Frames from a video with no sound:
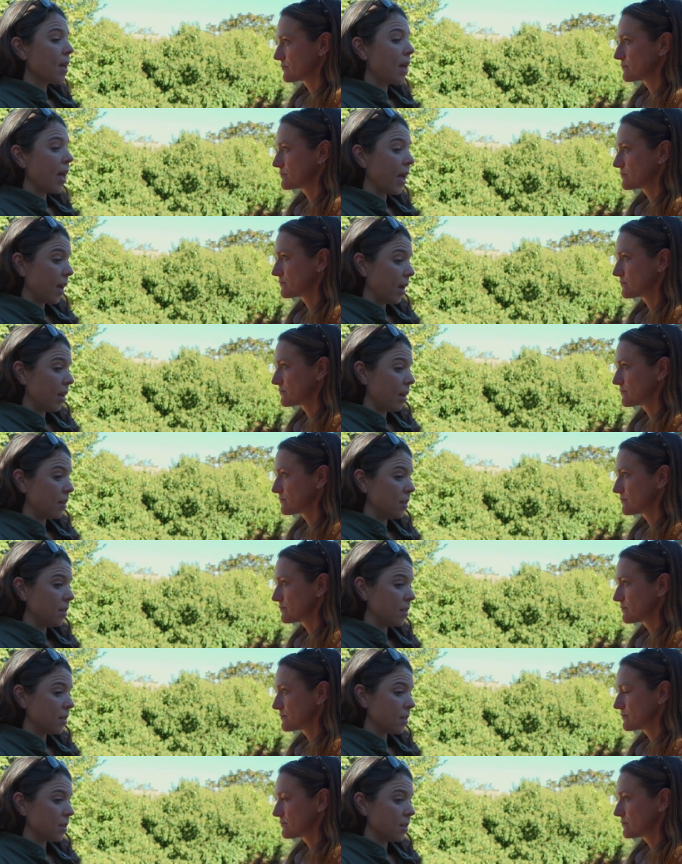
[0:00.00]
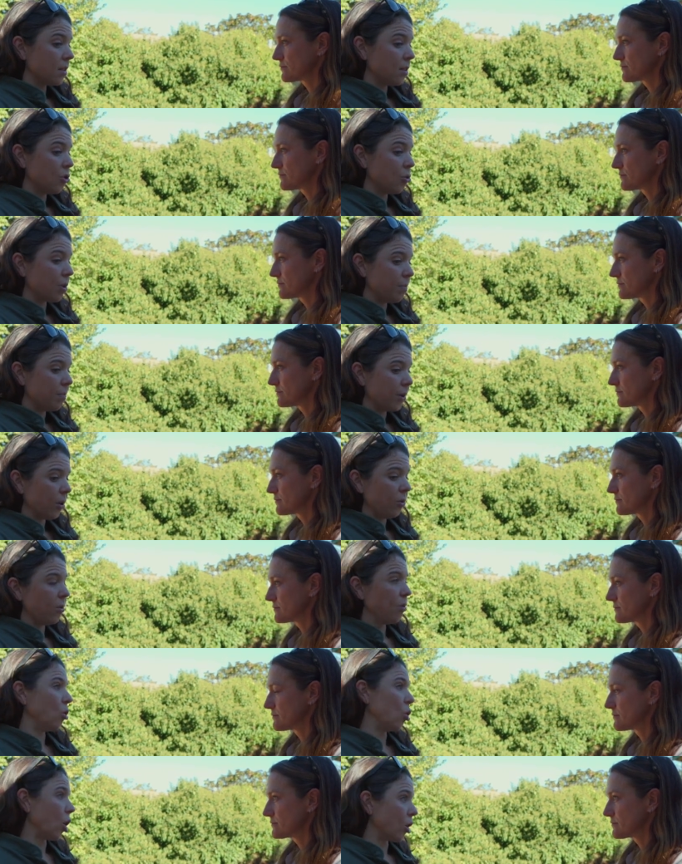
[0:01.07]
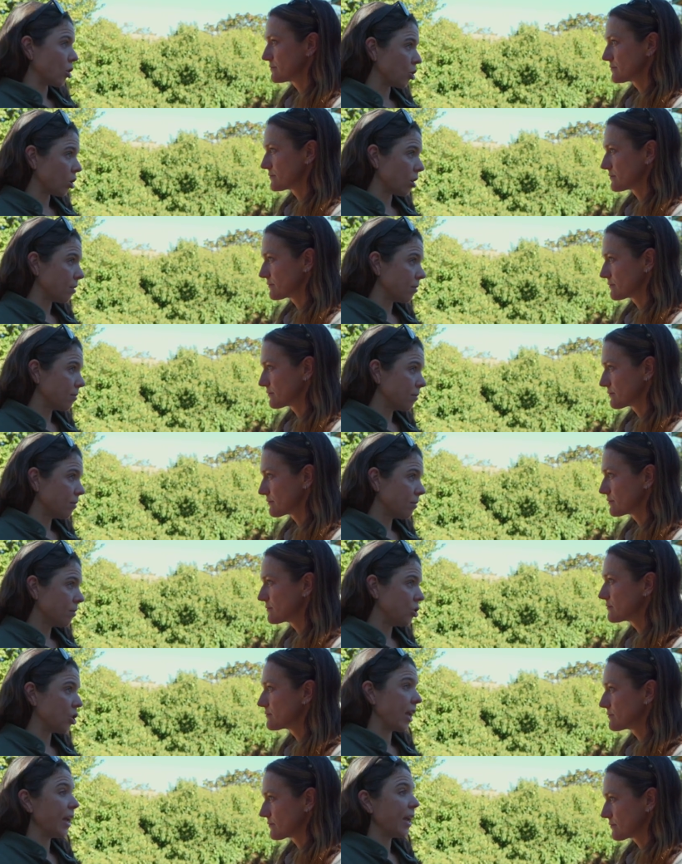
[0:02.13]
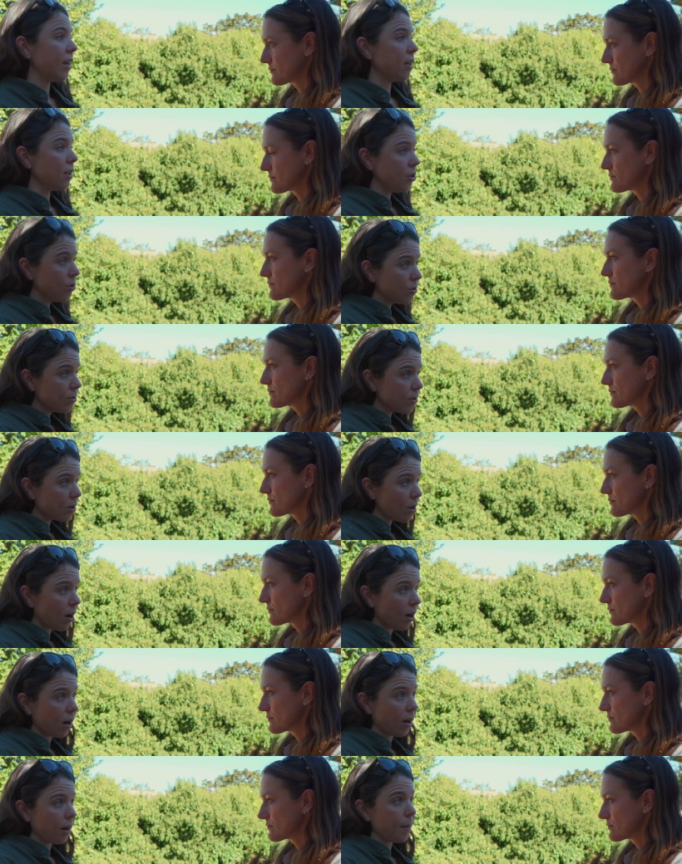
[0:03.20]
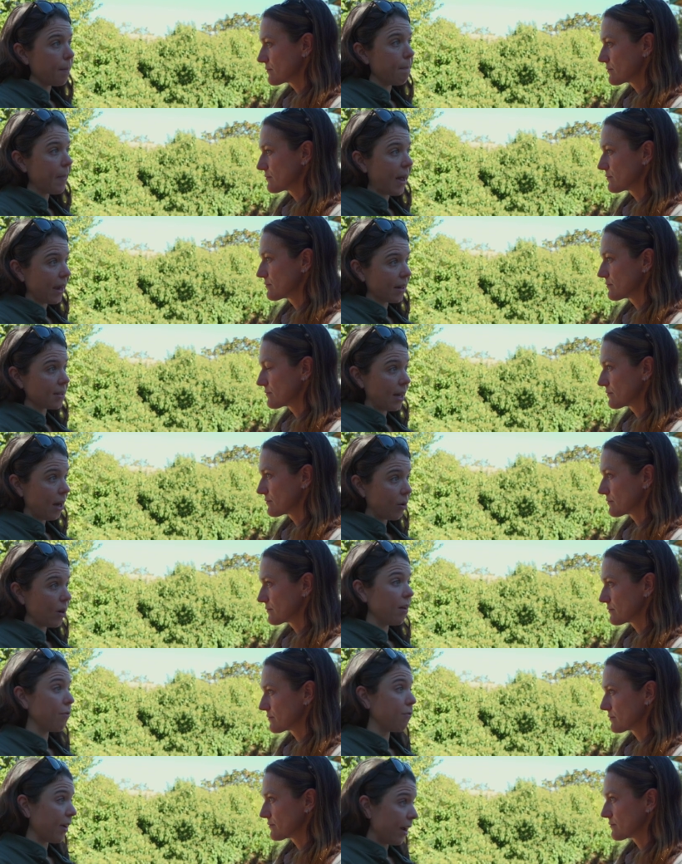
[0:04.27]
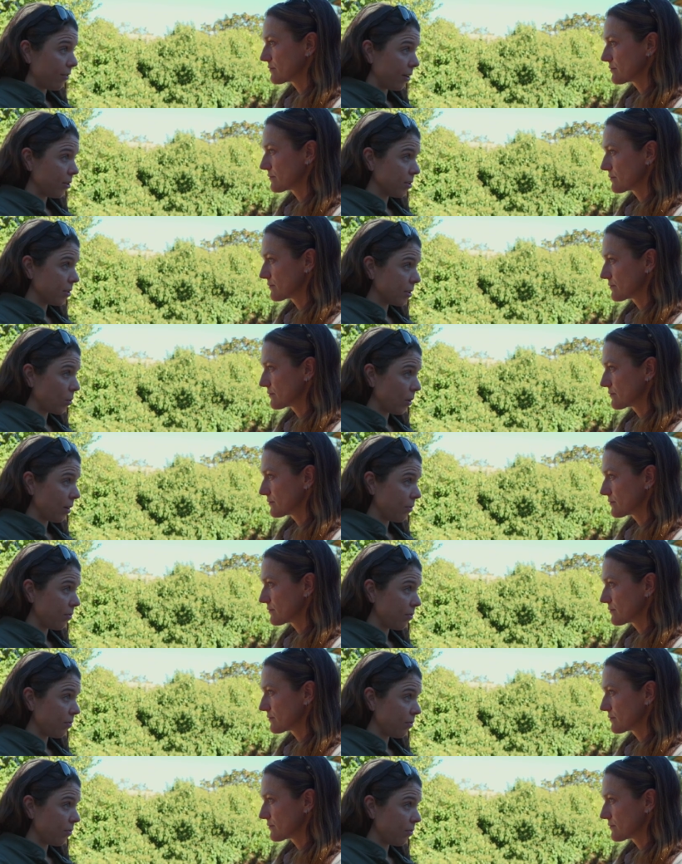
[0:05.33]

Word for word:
Speaker 1: and you can build larger. JADUs are max out at 500 square